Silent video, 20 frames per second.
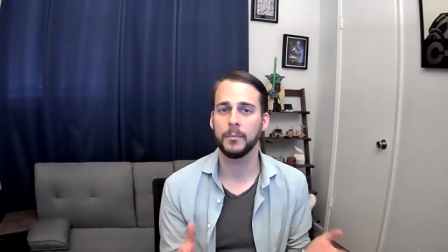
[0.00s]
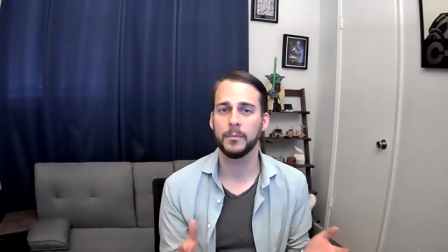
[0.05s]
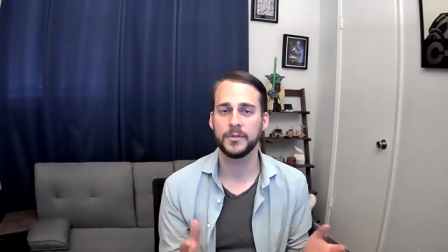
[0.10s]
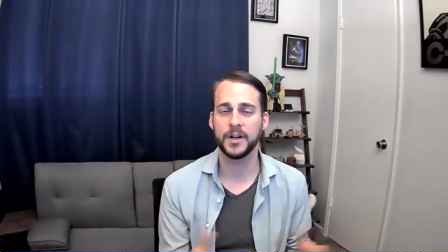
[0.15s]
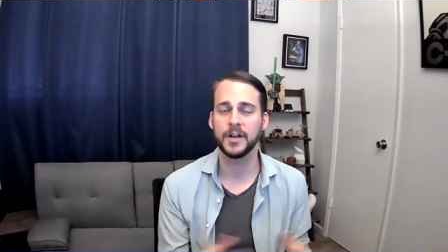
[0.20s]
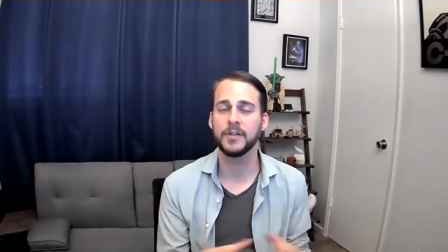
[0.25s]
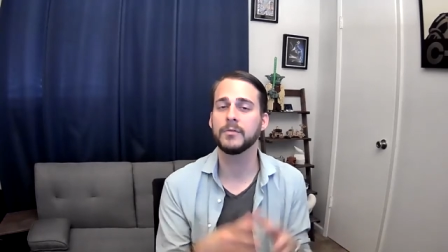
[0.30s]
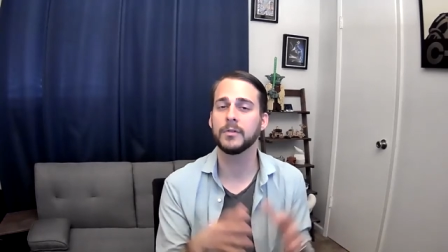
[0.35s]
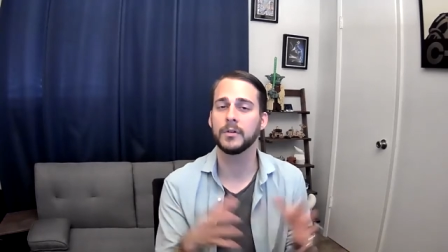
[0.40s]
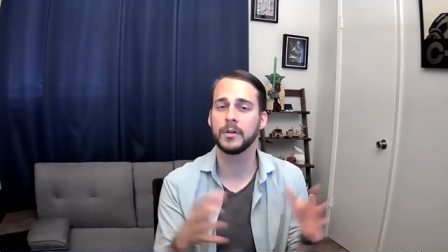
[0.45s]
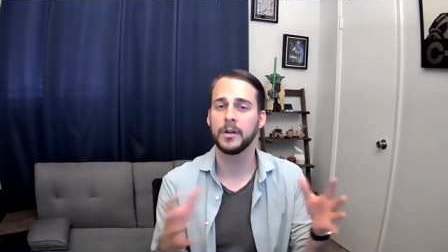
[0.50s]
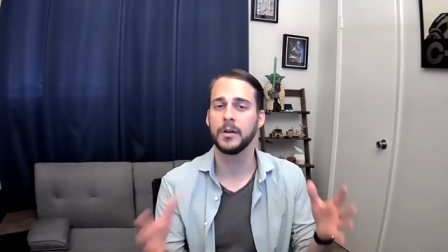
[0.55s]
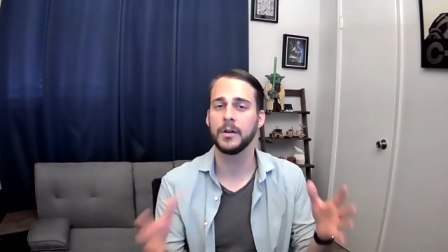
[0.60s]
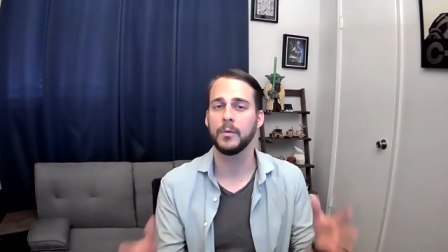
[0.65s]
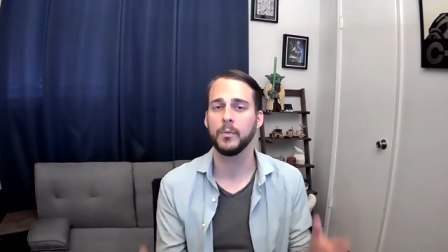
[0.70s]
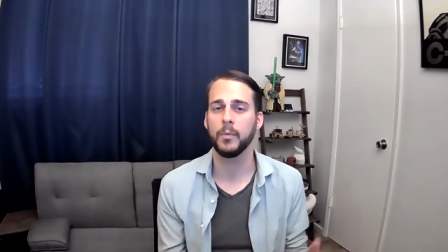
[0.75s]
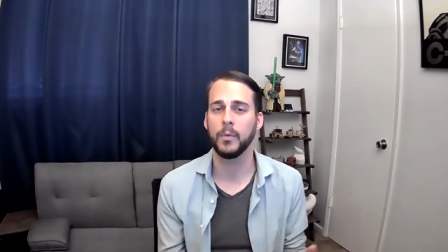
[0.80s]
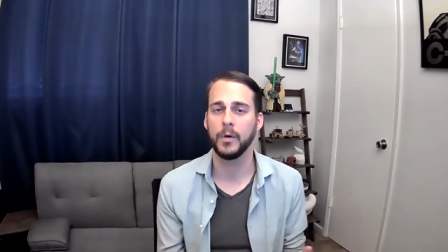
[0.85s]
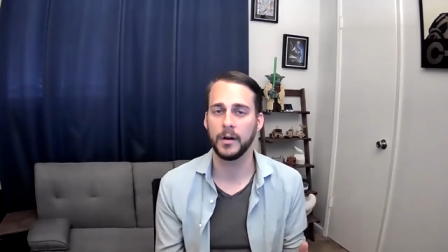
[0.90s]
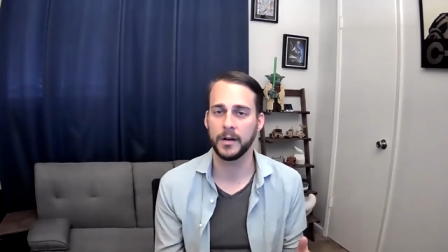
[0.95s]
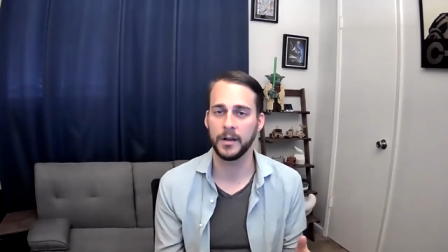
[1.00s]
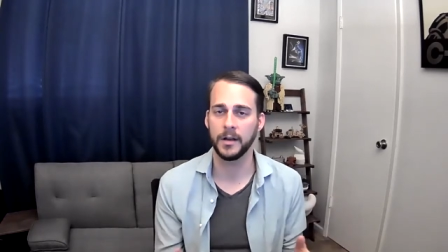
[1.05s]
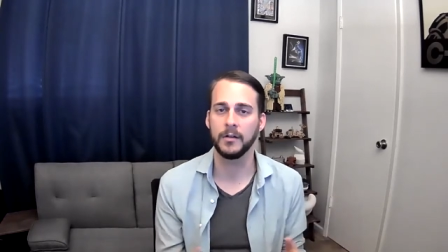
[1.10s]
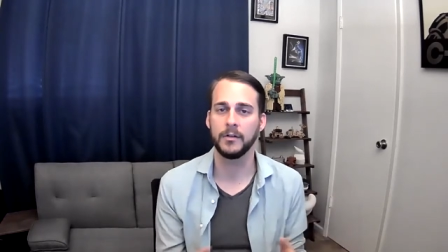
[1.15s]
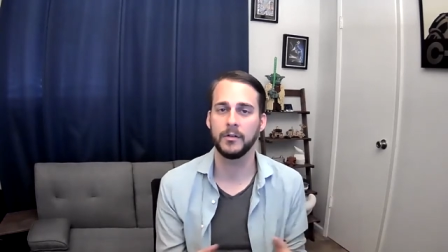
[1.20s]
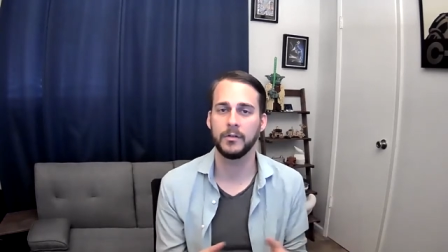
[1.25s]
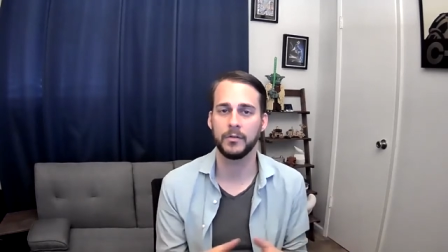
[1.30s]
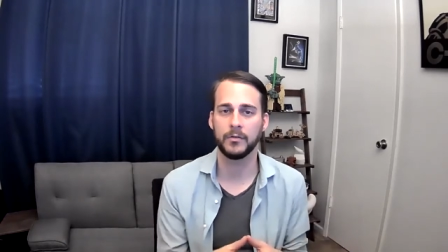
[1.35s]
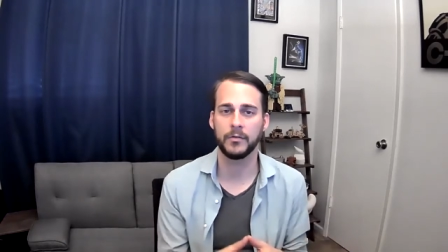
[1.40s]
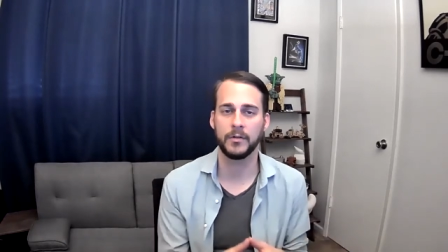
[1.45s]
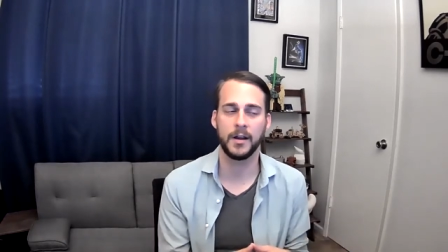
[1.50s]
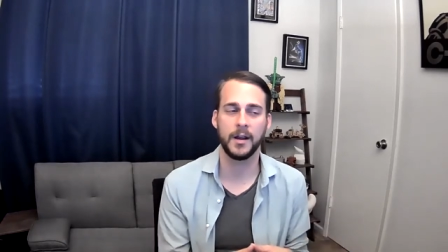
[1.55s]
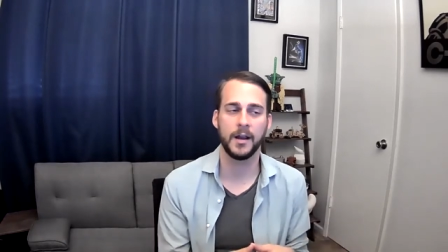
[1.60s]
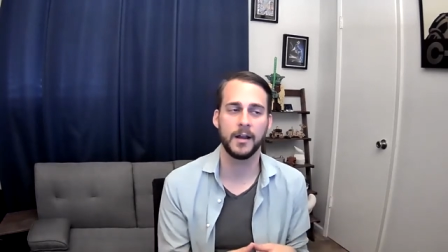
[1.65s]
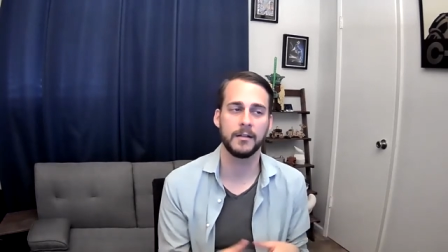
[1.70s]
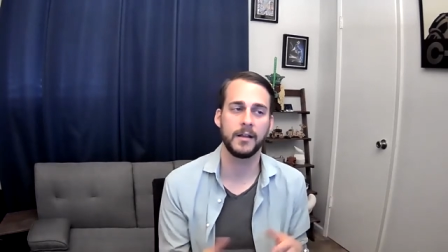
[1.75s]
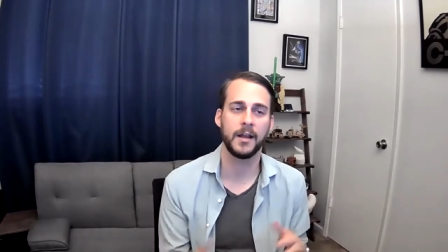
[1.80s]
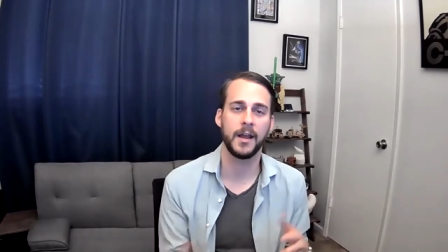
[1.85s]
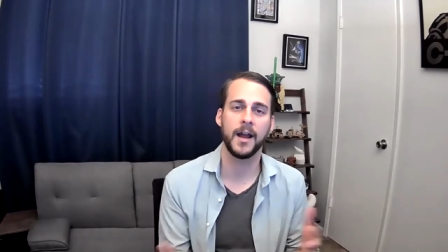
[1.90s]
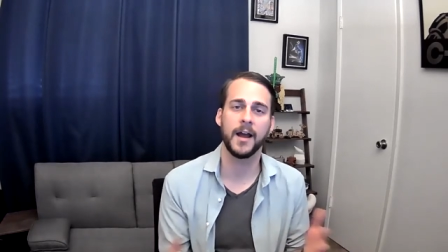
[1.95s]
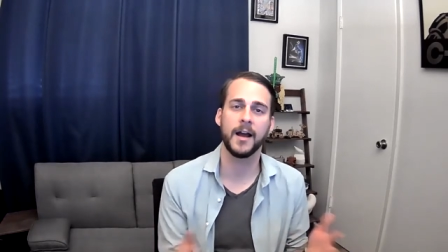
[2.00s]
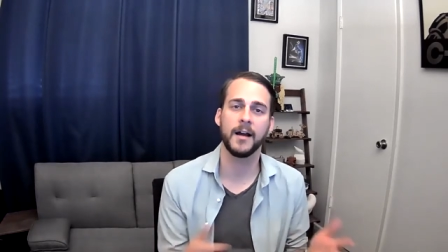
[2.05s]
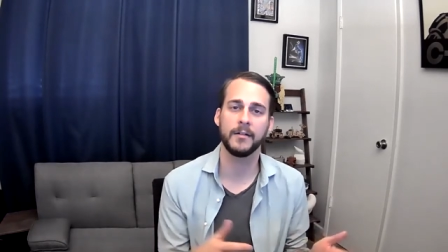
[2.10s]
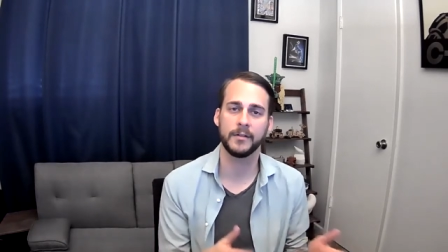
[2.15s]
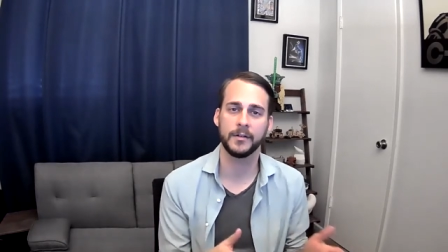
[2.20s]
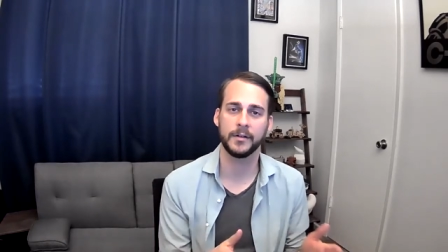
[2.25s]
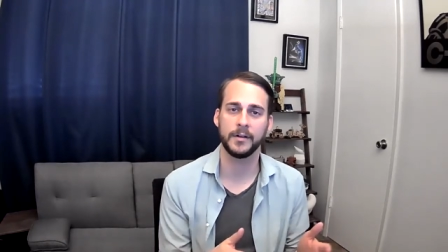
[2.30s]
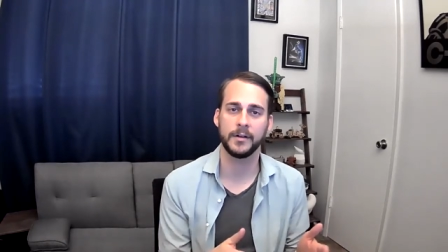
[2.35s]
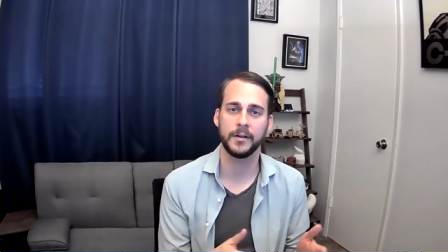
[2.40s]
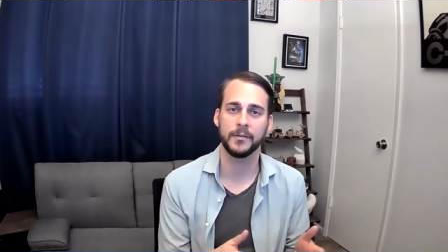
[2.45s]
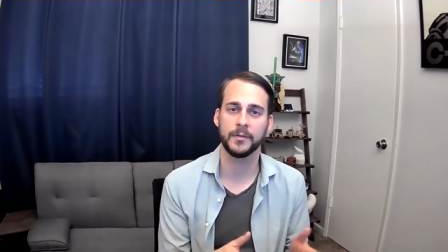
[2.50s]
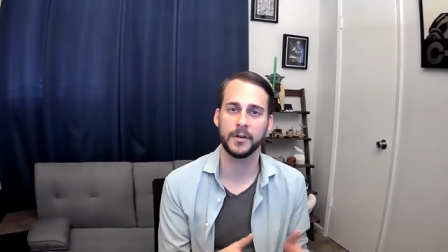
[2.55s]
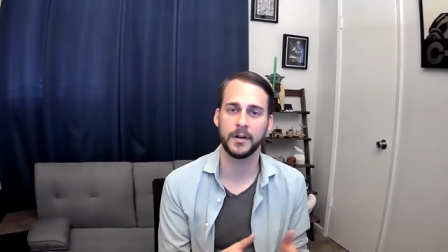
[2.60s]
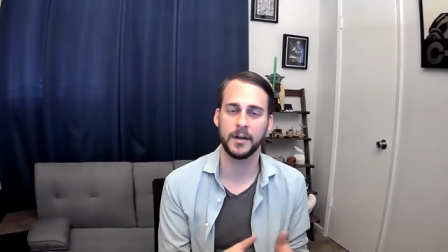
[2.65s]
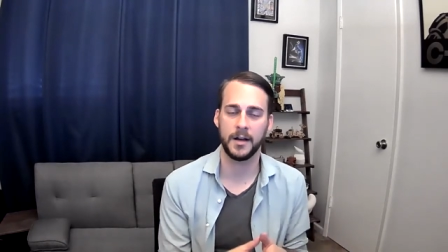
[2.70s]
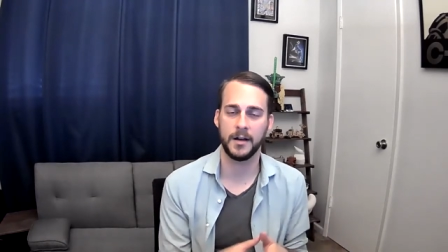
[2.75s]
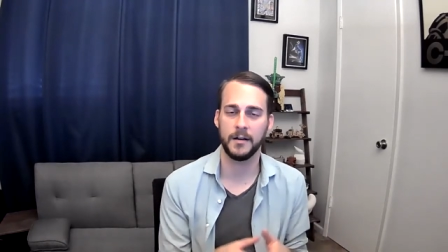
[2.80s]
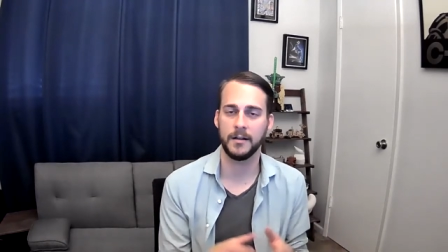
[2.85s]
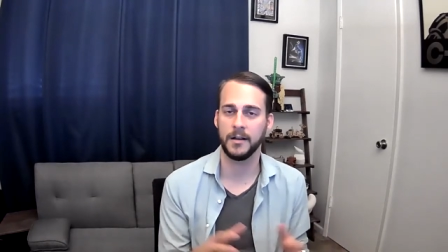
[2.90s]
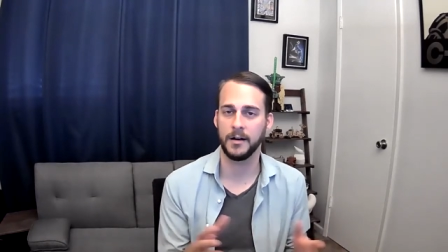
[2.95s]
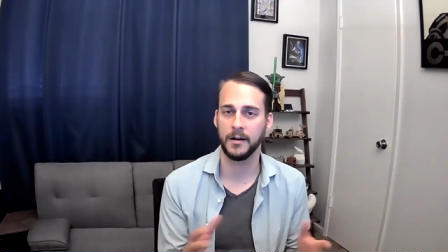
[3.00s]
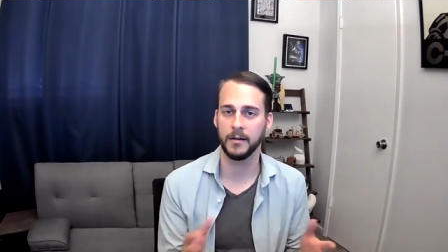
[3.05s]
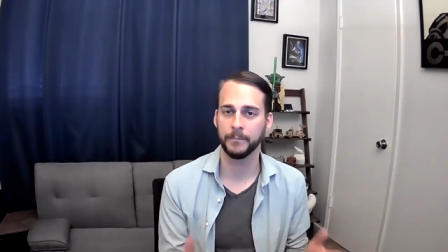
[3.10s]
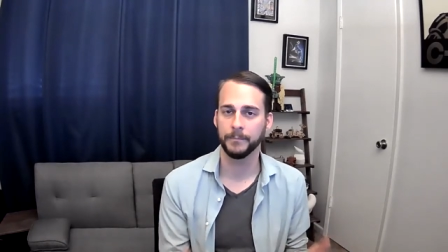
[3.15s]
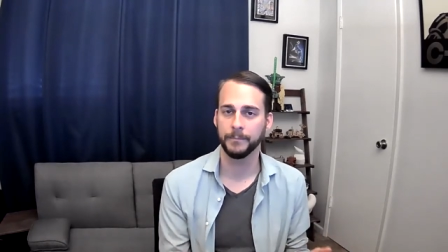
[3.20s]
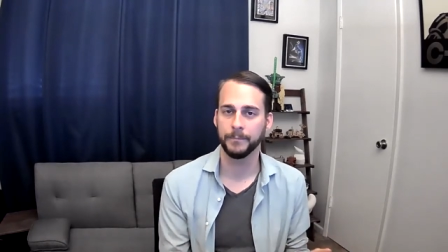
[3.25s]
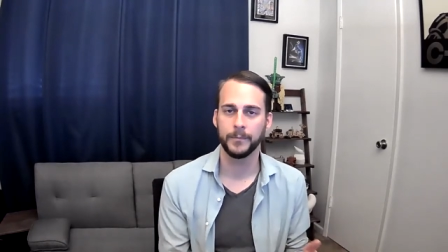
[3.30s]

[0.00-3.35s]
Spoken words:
generally one industry, and they have a different need that